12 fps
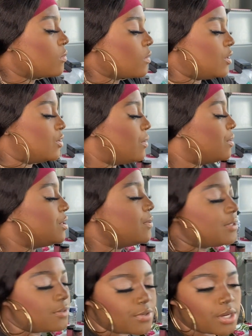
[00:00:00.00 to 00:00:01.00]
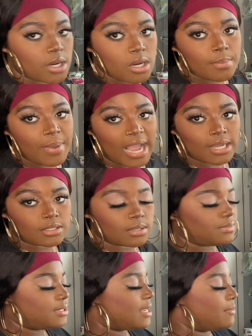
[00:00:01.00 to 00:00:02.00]
So what we'll do is, if your package
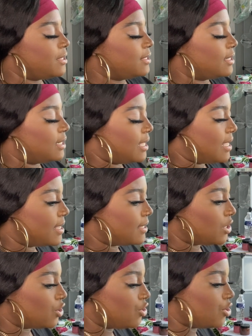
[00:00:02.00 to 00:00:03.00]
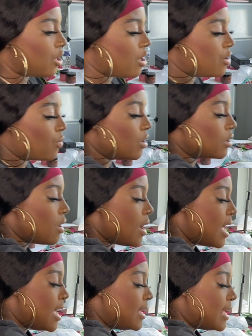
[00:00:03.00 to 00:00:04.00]
comes damaged and it is insured, we'll go
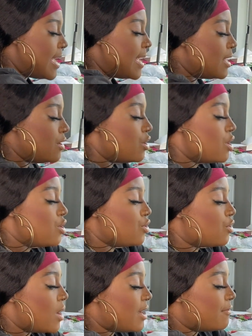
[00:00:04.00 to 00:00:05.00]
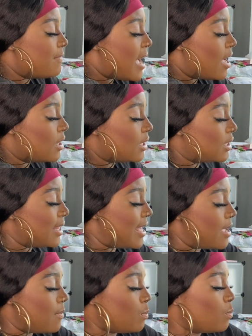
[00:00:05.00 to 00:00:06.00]
ahead and file a
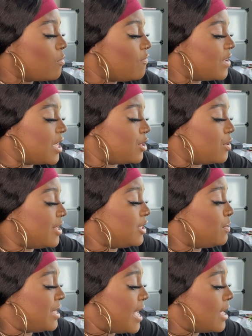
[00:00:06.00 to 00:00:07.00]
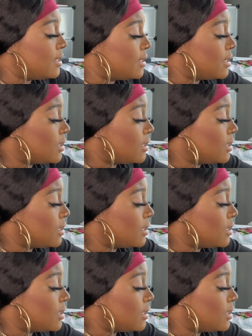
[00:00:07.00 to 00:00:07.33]
claim via USPS.